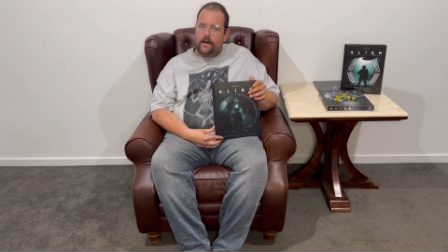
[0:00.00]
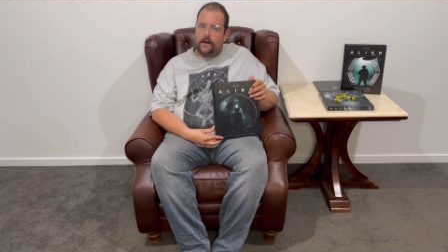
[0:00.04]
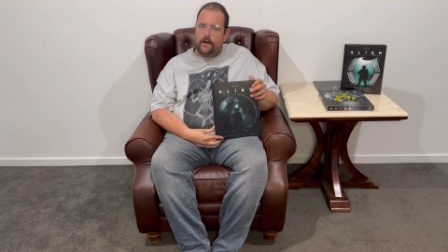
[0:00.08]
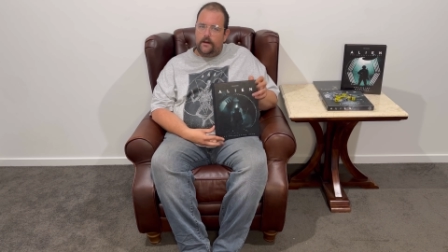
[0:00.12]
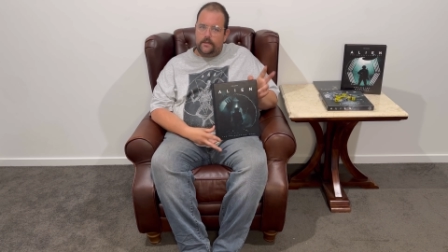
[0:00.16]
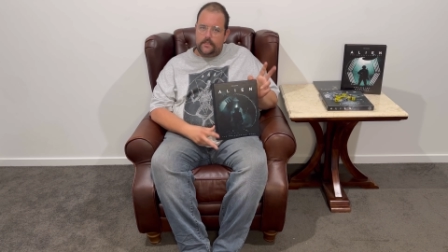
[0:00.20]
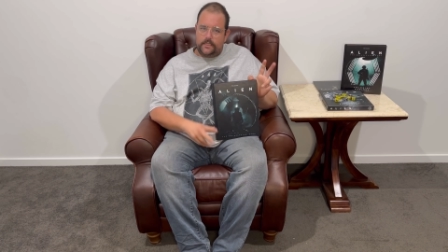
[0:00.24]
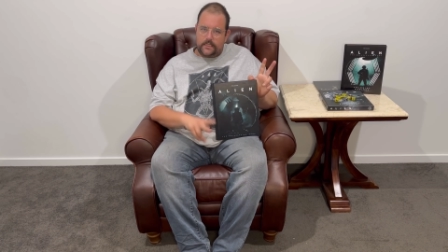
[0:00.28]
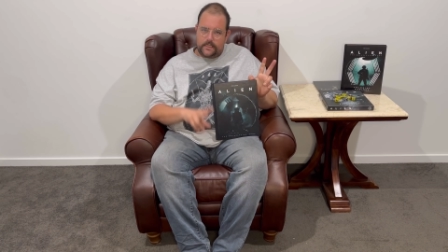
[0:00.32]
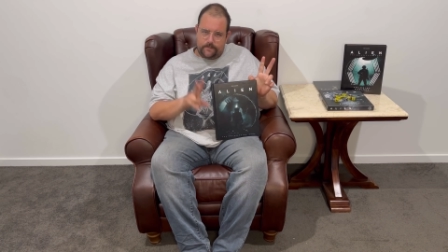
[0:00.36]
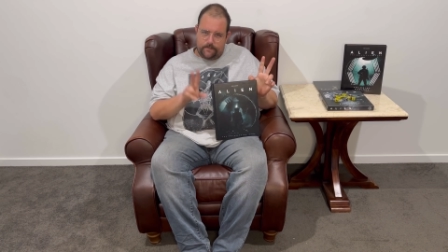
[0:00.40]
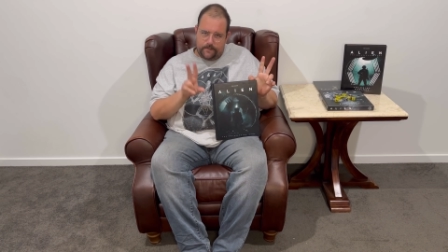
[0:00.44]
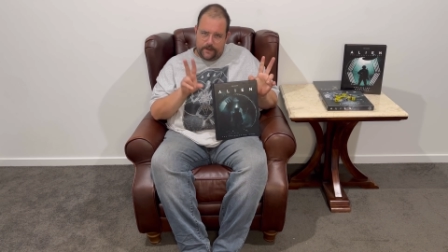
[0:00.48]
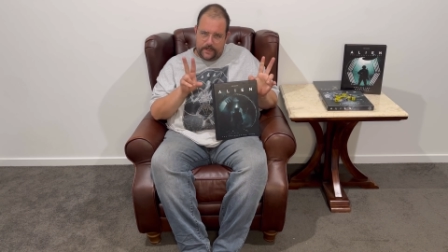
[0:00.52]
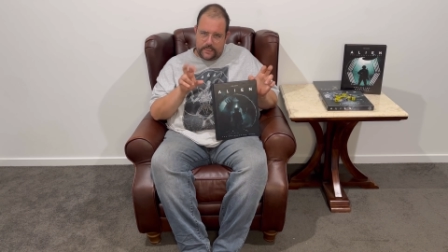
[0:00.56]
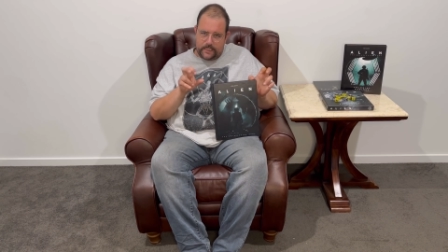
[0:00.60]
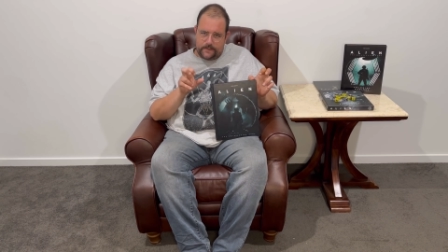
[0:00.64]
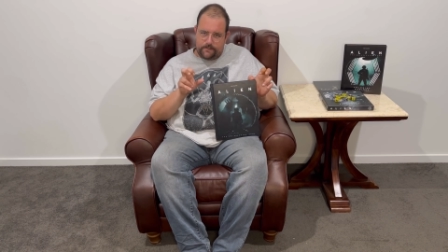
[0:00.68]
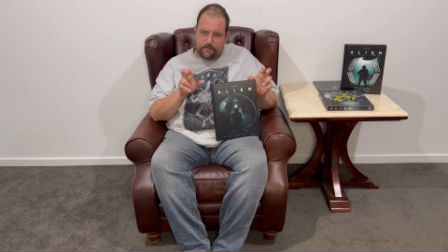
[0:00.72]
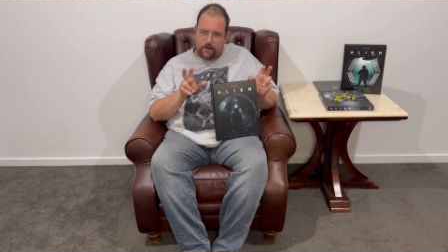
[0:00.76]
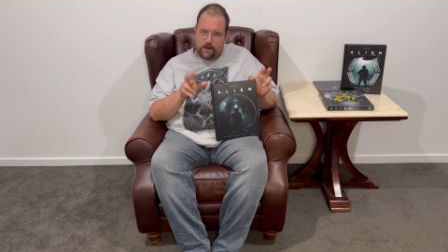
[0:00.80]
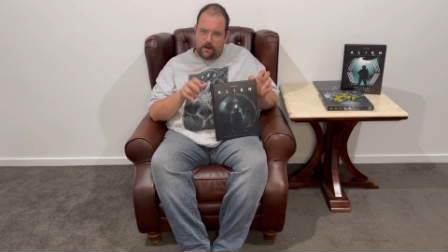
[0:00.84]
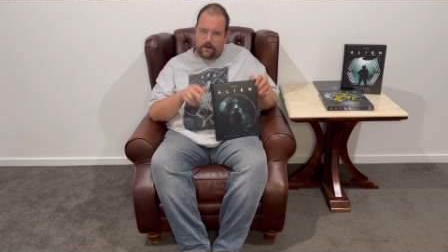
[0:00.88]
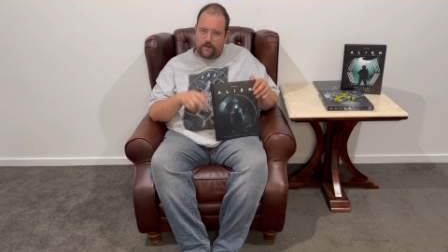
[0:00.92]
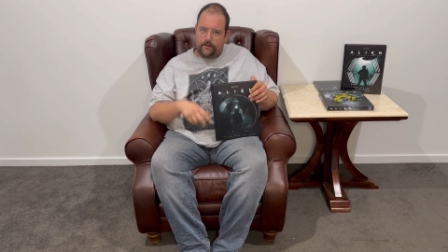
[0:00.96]
space
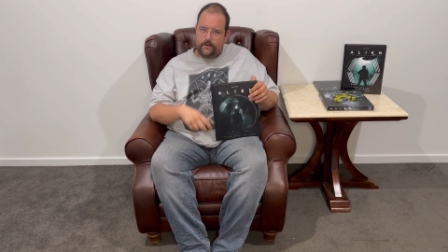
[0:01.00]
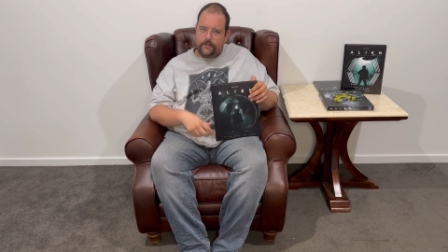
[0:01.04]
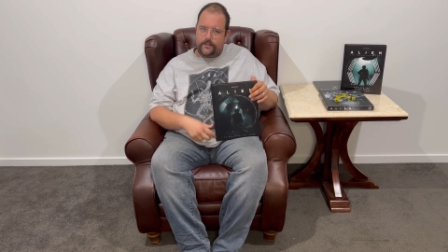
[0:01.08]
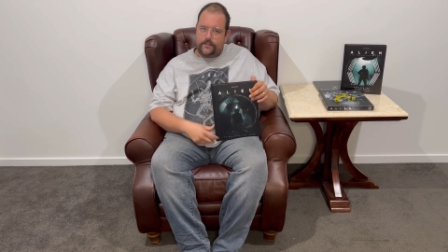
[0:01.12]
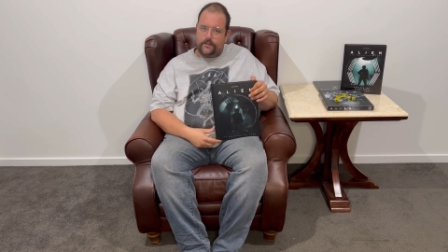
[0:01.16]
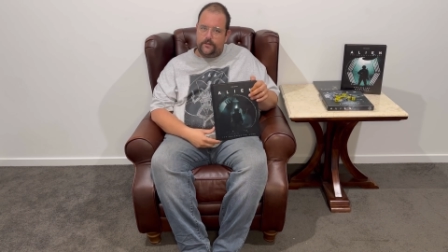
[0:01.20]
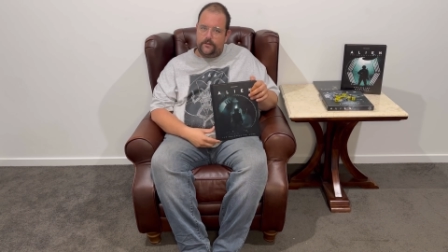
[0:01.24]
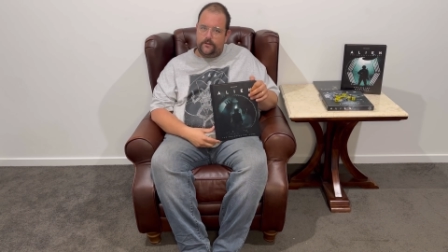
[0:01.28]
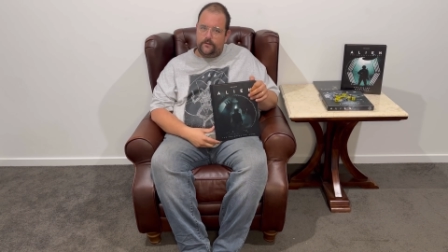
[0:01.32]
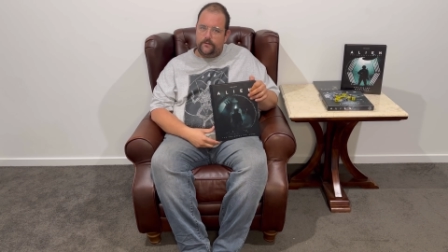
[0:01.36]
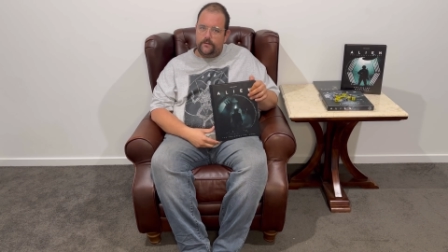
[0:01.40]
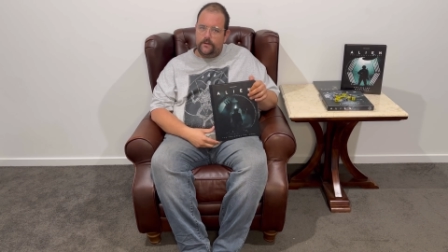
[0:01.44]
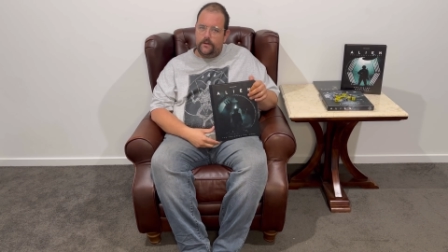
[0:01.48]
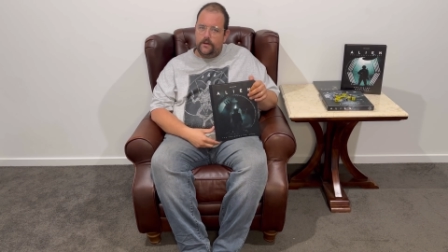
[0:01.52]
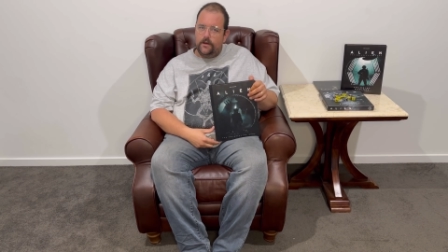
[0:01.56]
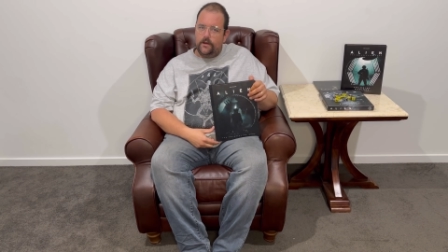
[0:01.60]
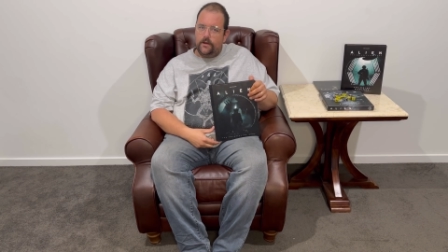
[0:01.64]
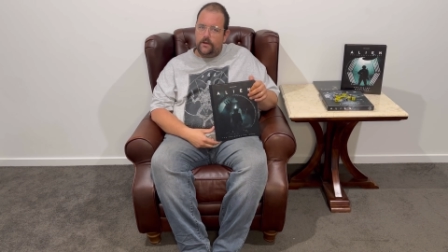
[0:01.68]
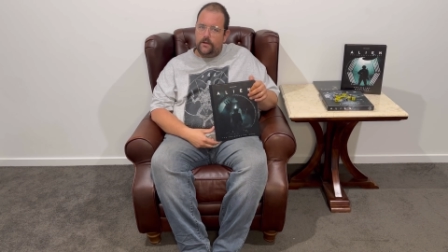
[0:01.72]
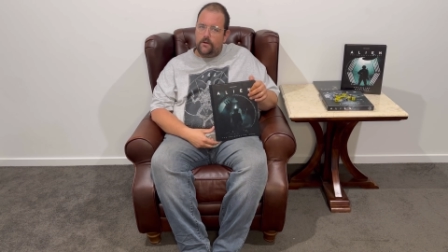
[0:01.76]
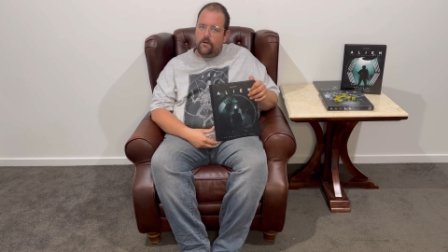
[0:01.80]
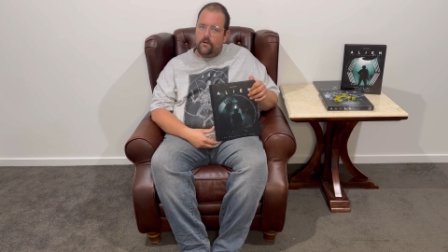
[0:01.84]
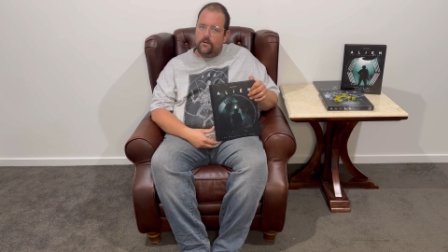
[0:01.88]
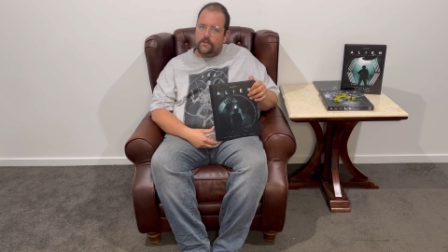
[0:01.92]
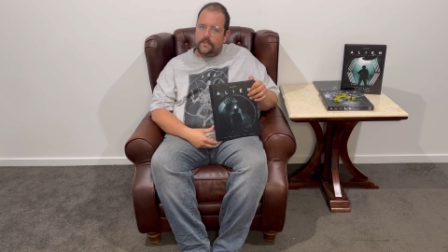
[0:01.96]
pirates who are
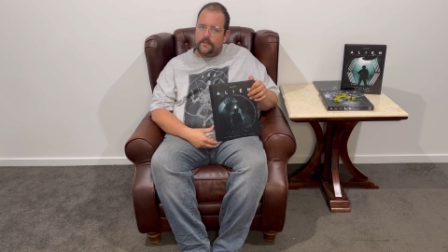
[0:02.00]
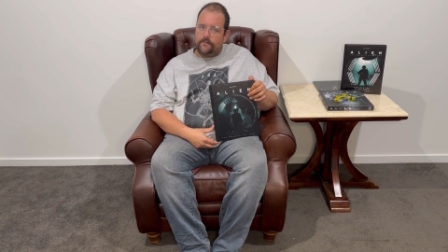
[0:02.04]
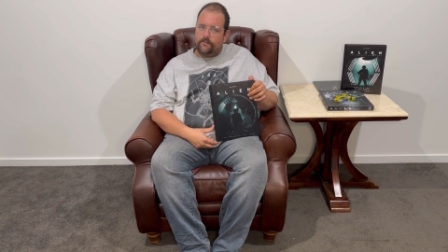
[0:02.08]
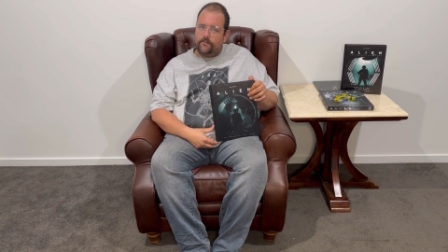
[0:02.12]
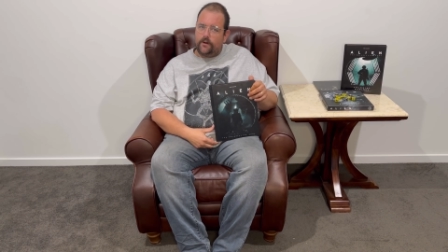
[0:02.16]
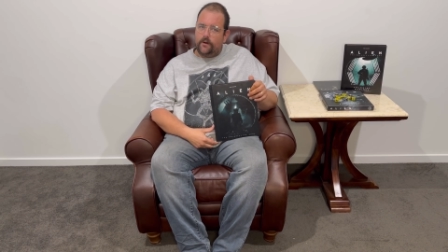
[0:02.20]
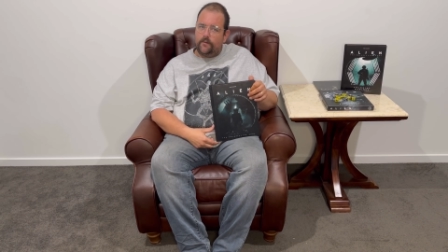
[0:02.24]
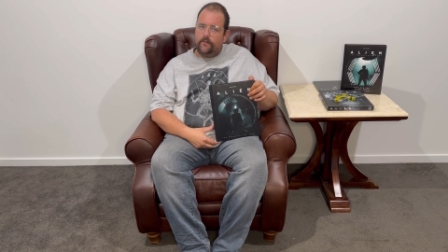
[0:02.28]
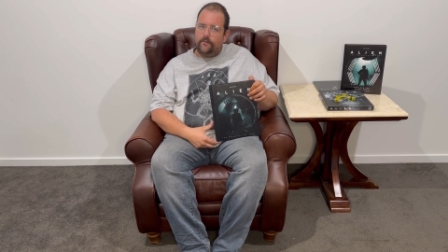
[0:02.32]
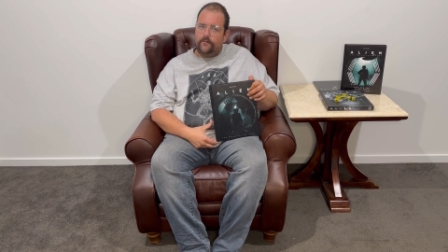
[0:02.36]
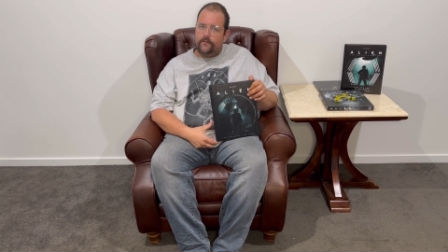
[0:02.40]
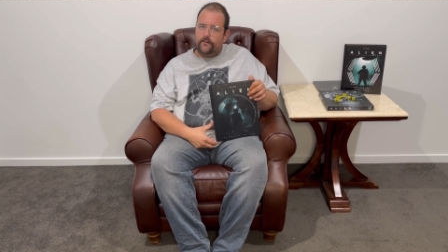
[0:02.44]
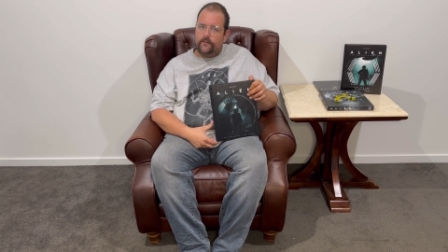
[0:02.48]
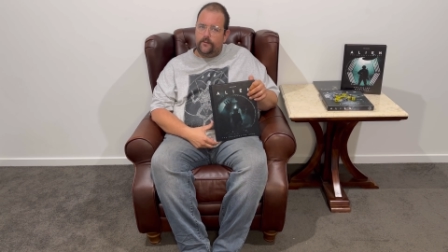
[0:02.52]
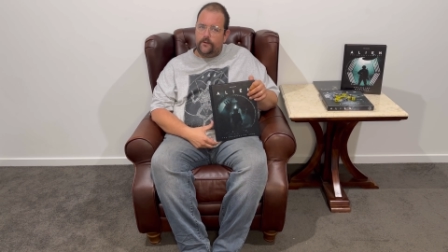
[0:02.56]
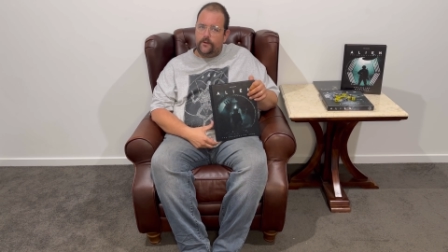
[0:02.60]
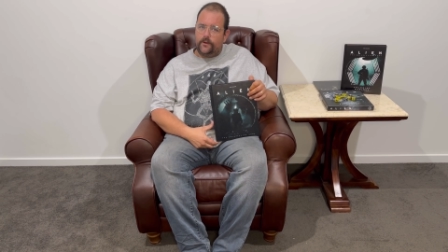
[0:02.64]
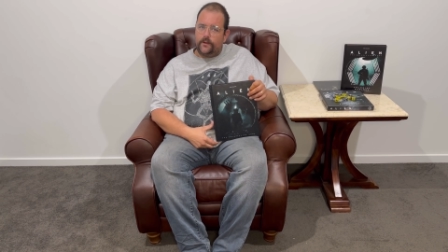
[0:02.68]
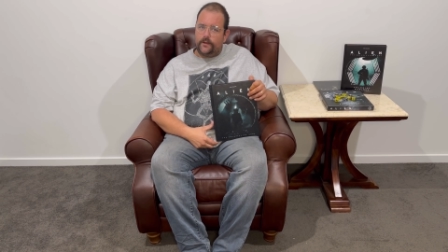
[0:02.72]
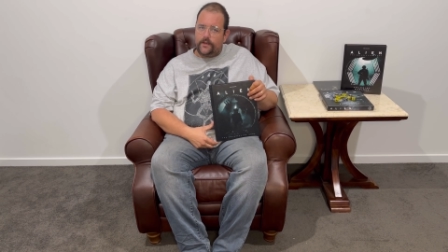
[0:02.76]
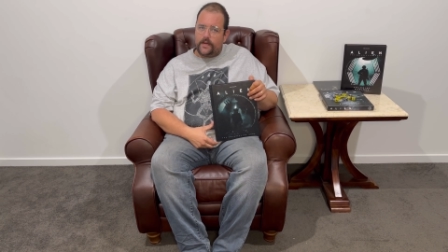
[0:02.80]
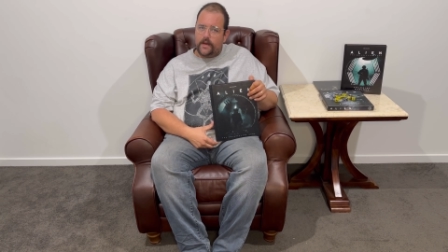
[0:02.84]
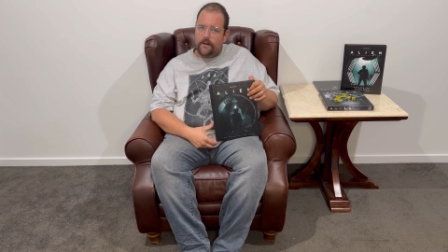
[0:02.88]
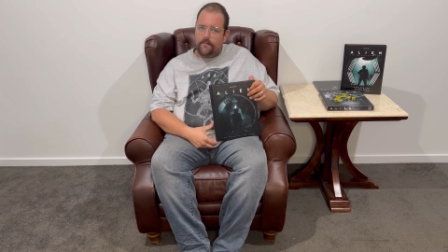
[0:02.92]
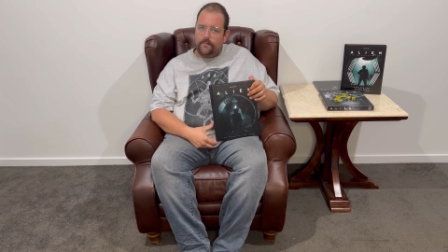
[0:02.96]
causing problems for the
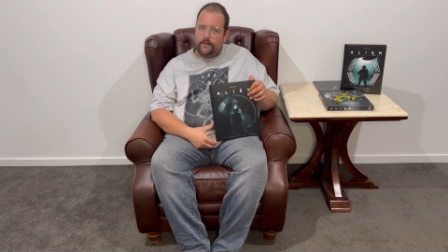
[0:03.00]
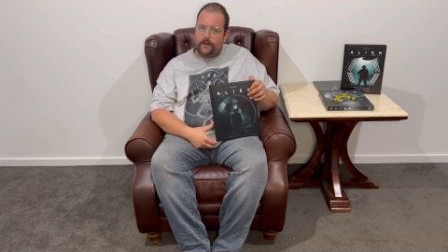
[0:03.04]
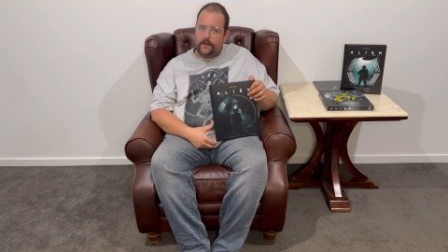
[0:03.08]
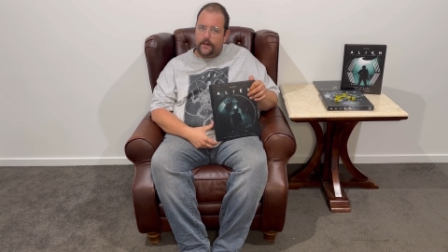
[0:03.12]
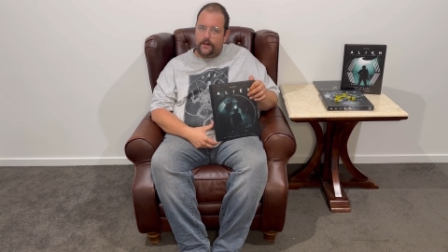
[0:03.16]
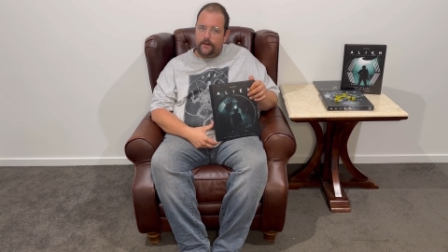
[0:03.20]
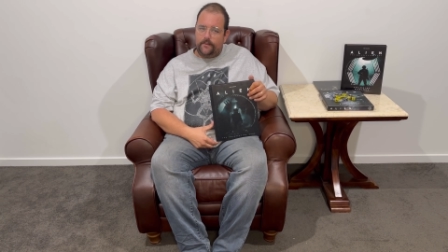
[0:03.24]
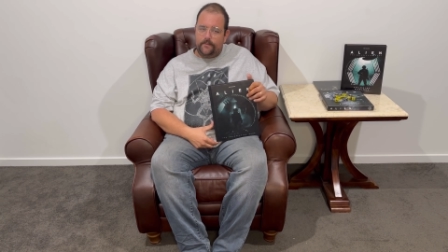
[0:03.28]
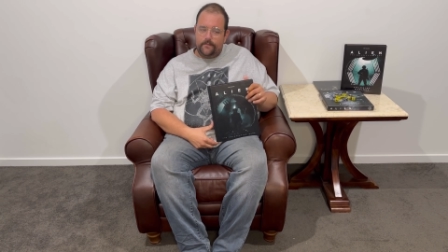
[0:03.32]
company.